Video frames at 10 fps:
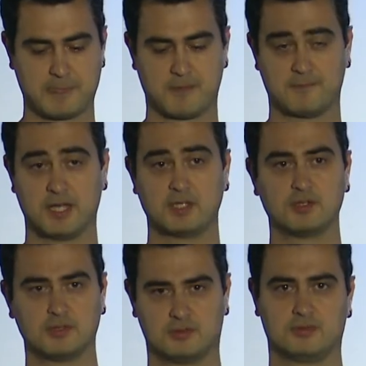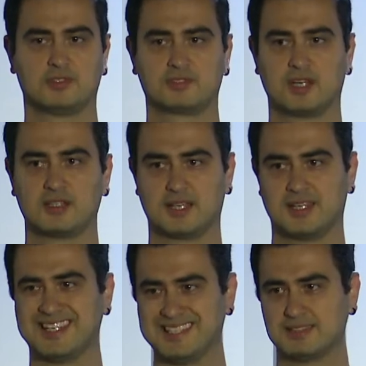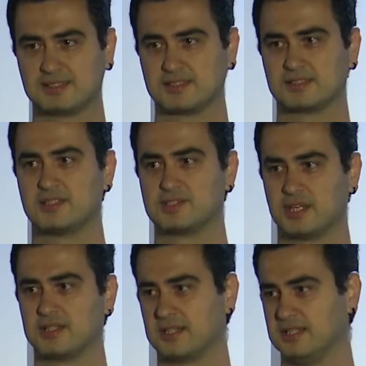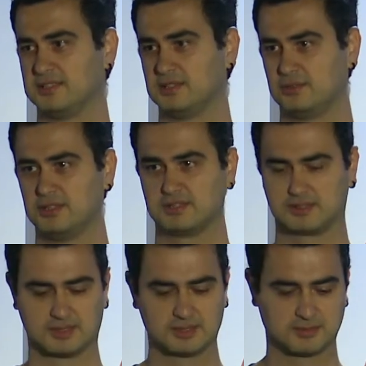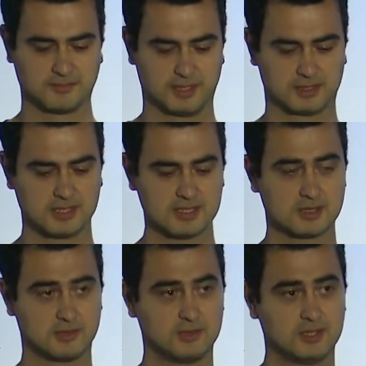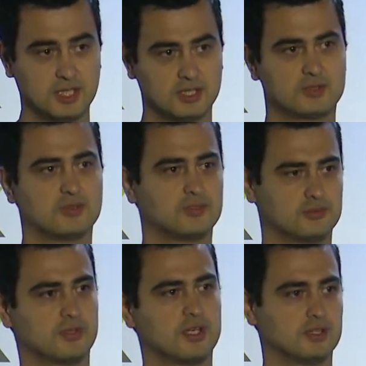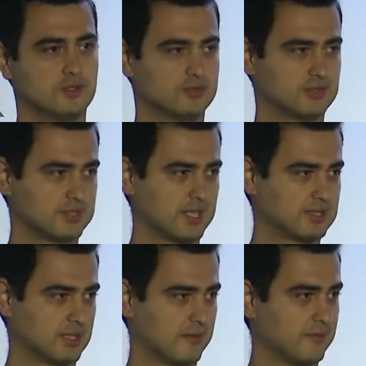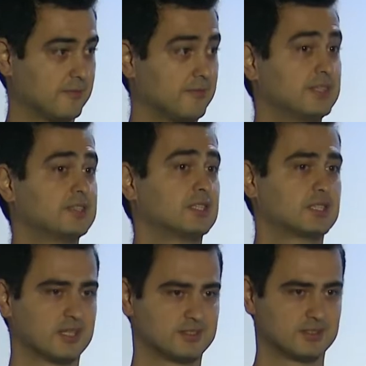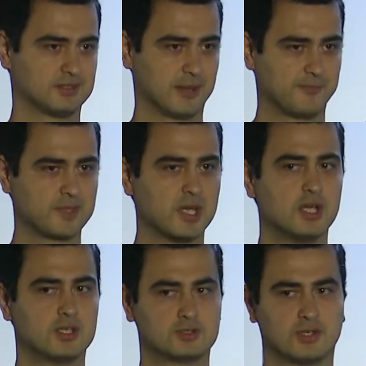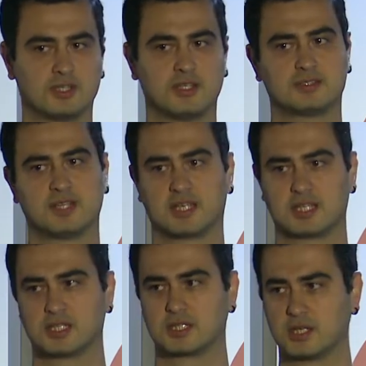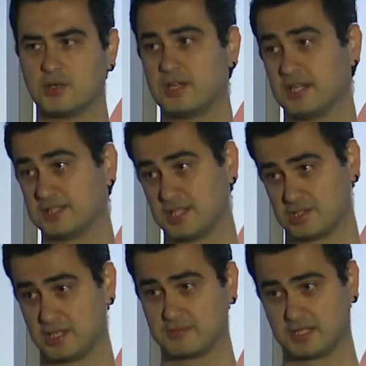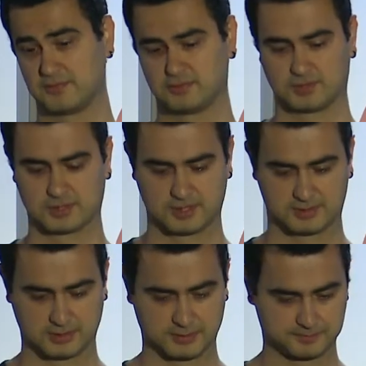When you start an instance, initiate an EC2 instance with this, you need to run the user data with the cluster name so that they can go and attach themselves to the cluster.